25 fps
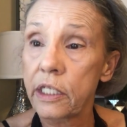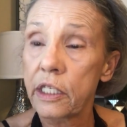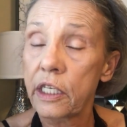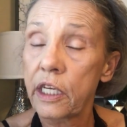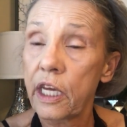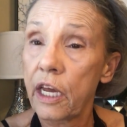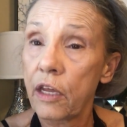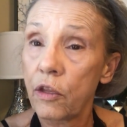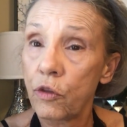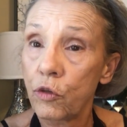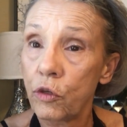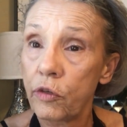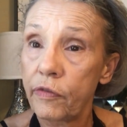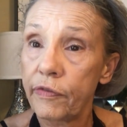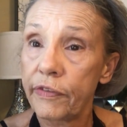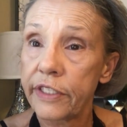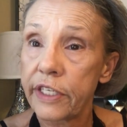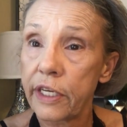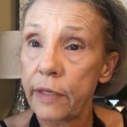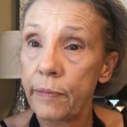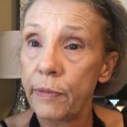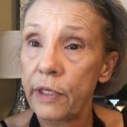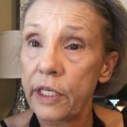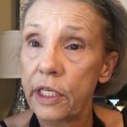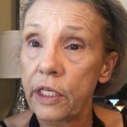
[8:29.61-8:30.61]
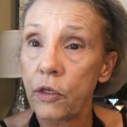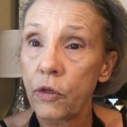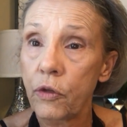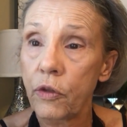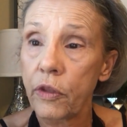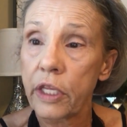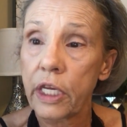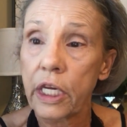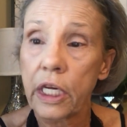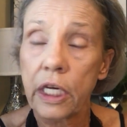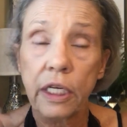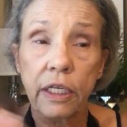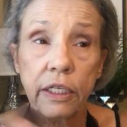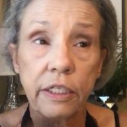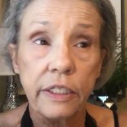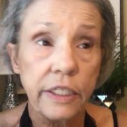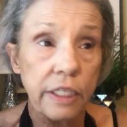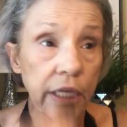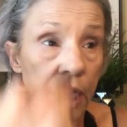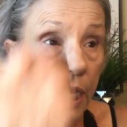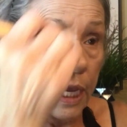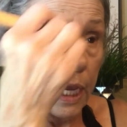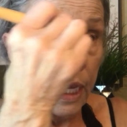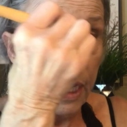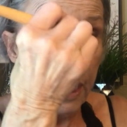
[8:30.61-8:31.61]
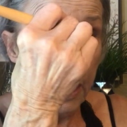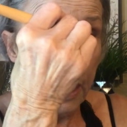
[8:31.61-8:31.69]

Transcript: it together. You see me do this.